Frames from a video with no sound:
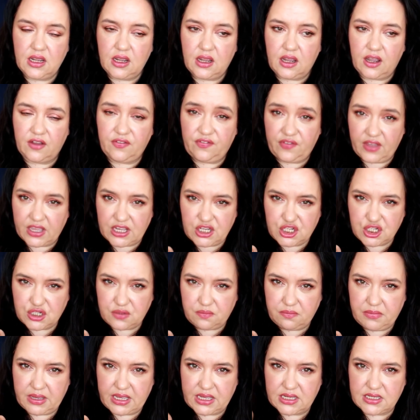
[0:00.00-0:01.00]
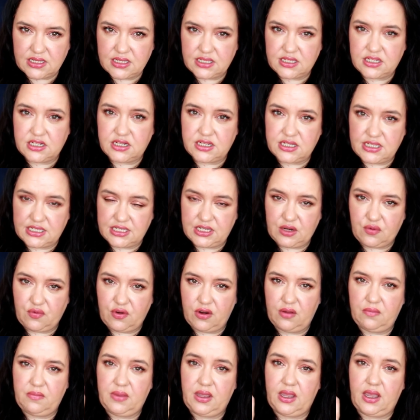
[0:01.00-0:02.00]
a facial mist, a
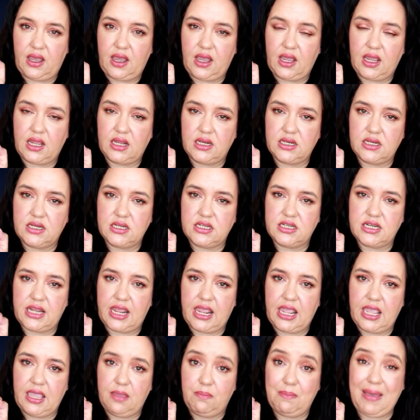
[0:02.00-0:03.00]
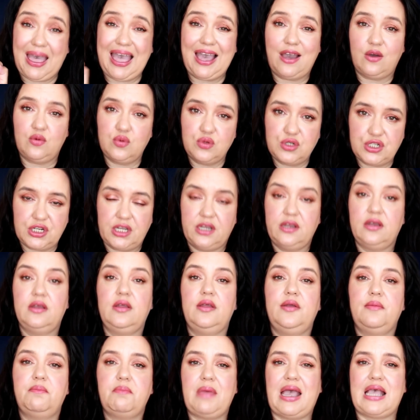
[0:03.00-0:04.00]
serum, and a powder
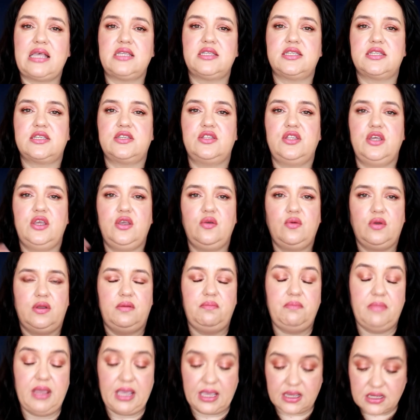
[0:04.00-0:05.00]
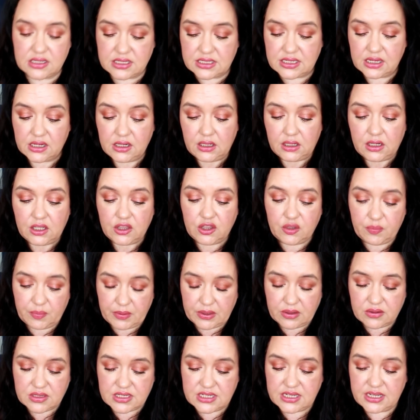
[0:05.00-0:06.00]
mask that you can mix. The
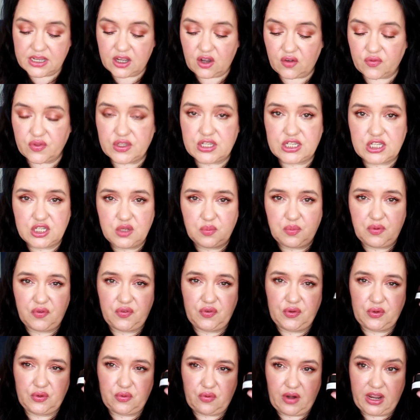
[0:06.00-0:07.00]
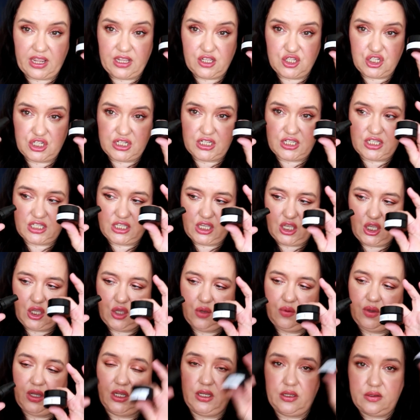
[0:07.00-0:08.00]
beauty of the superfood range is that
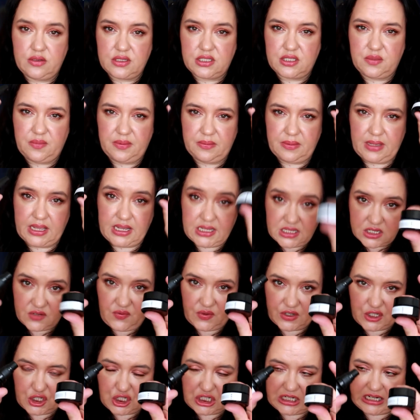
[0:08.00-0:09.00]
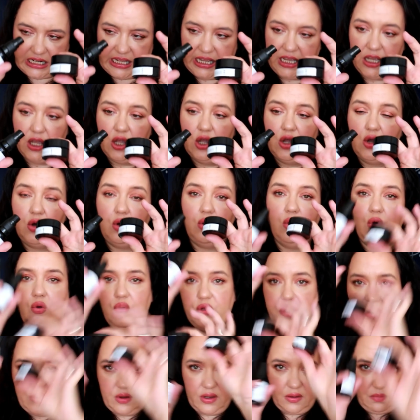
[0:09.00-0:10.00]
you can use them individually, or
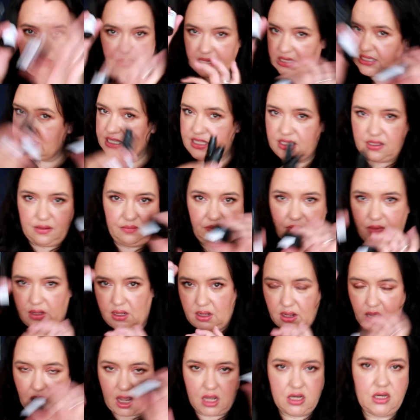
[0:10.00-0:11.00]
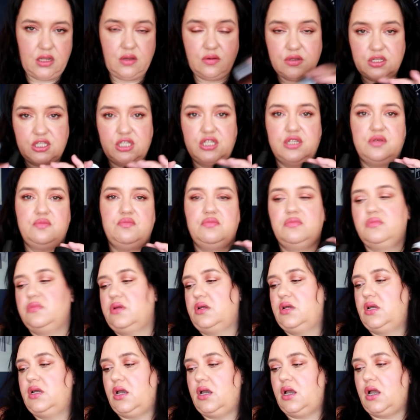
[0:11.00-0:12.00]
you can mix them and use them
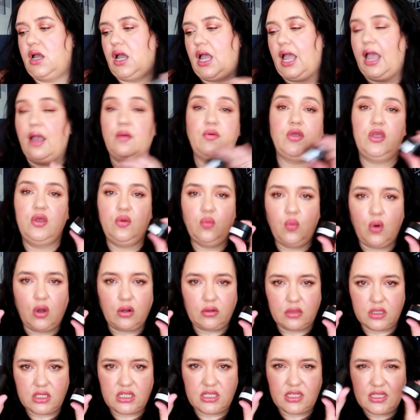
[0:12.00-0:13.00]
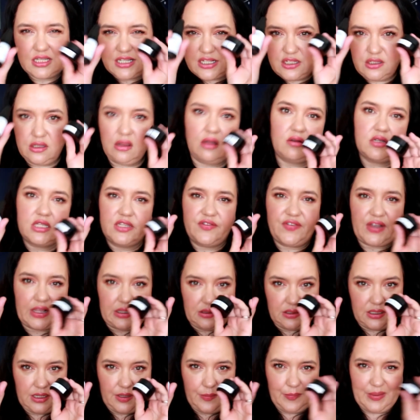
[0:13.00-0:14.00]
how you want. So there's lots of
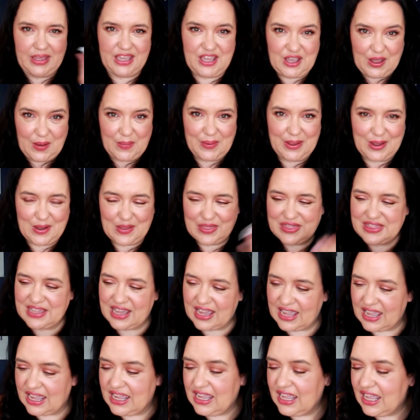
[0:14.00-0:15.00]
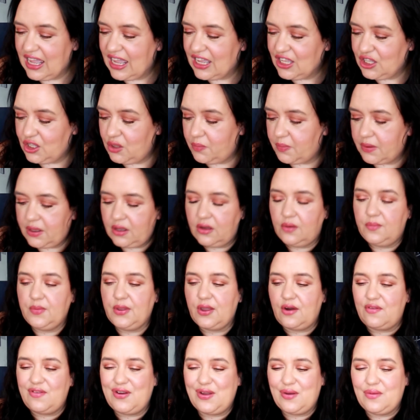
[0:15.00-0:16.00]
alchemy going on there. You become
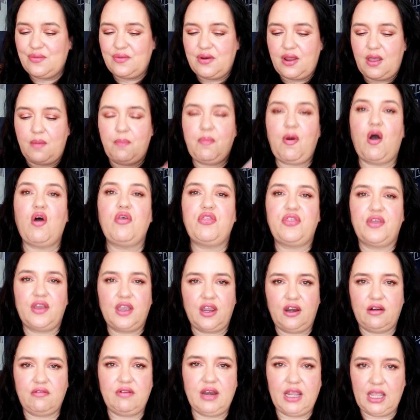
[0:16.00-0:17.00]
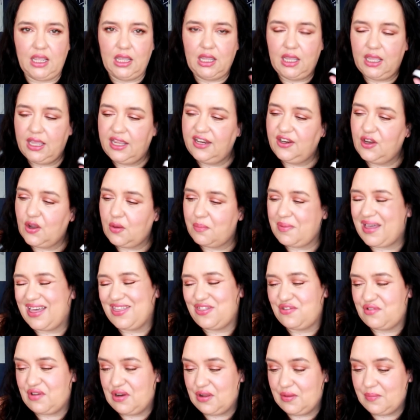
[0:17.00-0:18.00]
your own apothecary in your
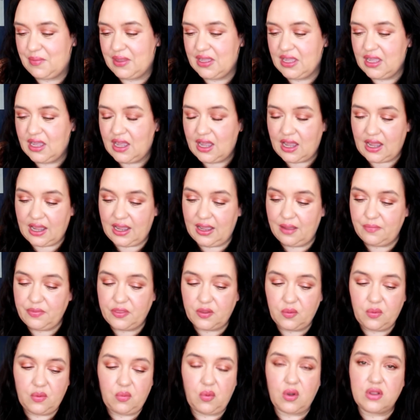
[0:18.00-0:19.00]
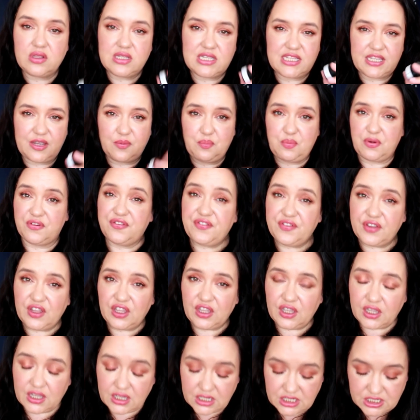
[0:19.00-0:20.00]
bathroom. And there were ones I
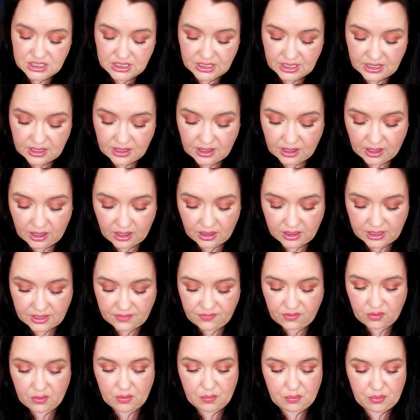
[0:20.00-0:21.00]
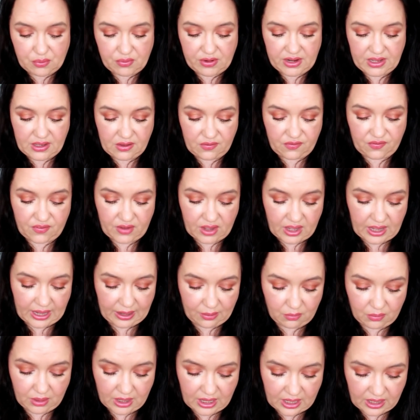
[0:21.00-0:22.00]
preferred. I'll give you a brief
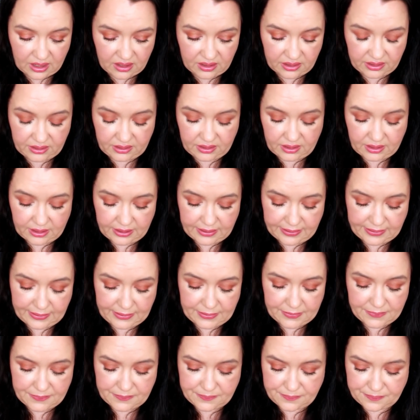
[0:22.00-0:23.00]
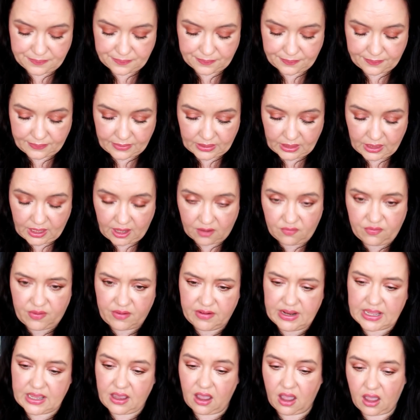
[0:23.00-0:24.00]
outline. And
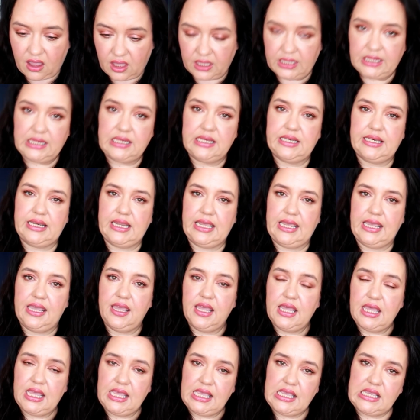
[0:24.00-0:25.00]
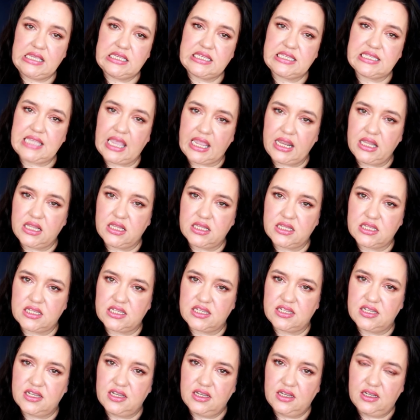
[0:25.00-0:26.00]
very kindly, he sent